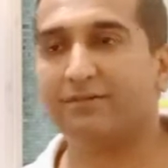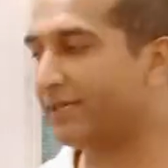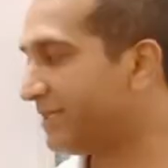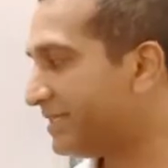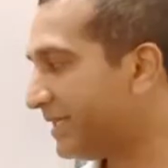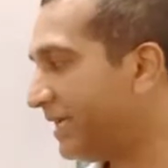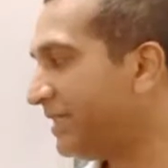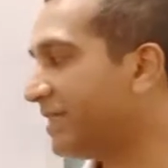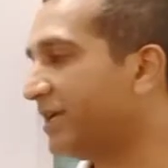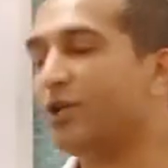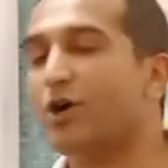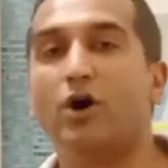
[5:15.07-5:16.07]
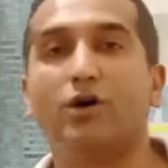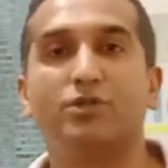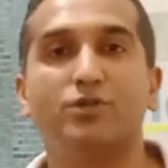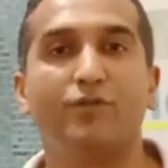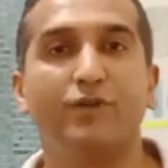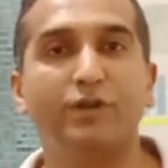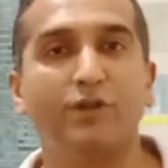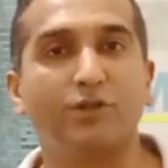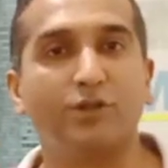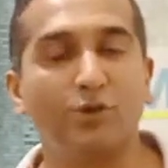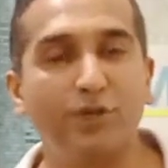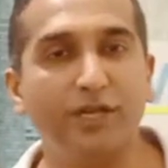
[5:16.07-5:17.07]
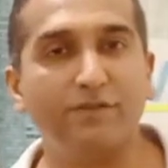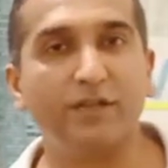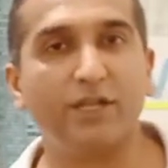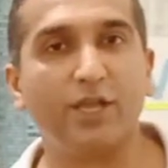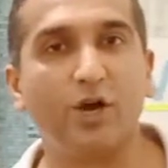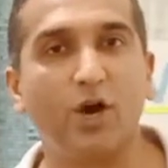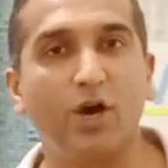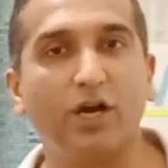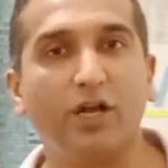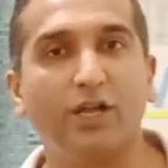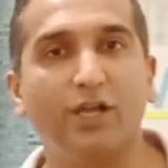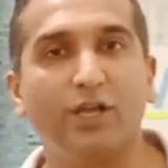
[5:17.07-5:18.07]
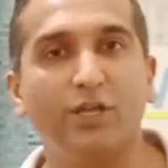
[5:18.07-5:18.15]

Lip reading: is in the yolk. So when you're throwing away the yolk,